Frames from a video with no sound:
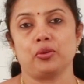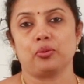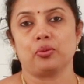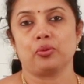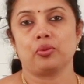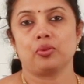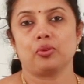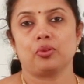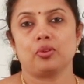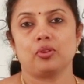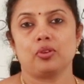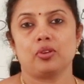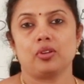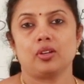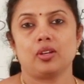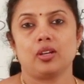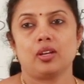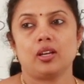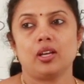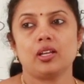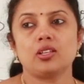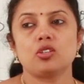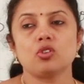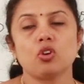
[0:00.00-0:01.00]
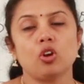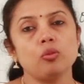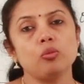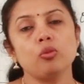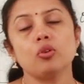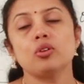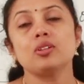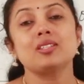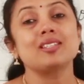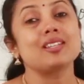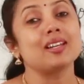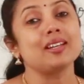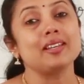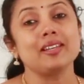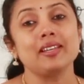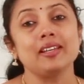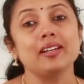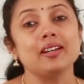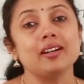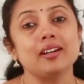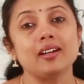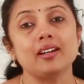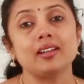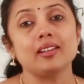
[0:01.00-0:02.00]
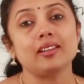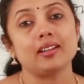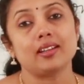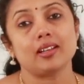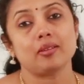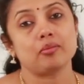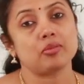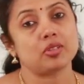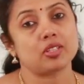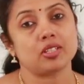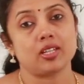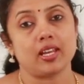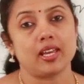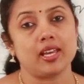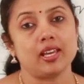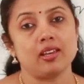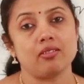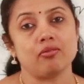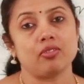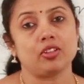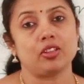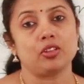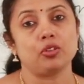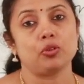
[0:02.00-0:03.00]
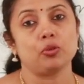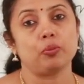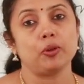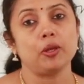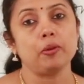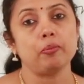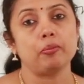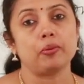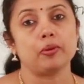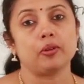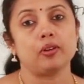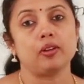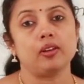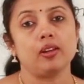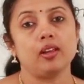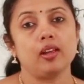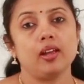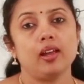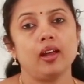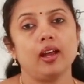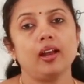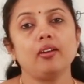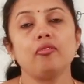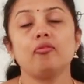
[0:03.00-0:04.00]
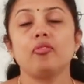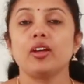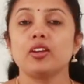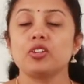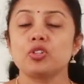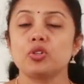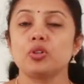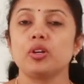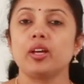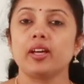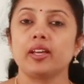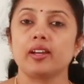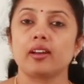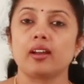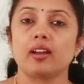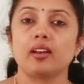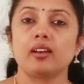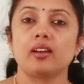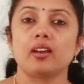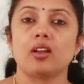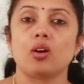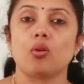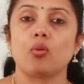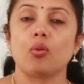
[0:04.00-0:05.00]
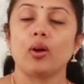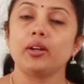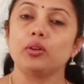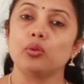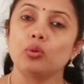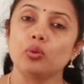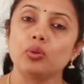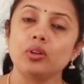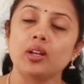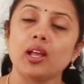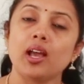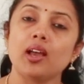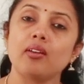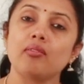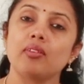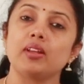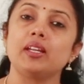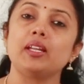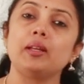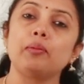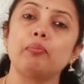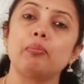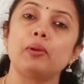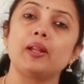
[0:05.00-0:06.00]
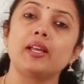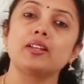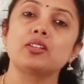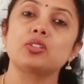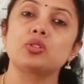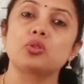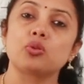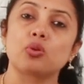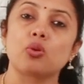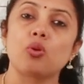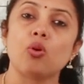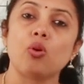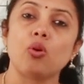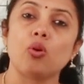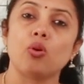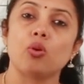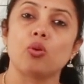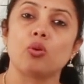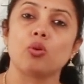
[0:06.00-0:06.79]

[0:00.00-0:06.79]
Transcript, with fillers: to? It's almost a year that I'm staying with you people. And where should I run now? I don't have any place to go.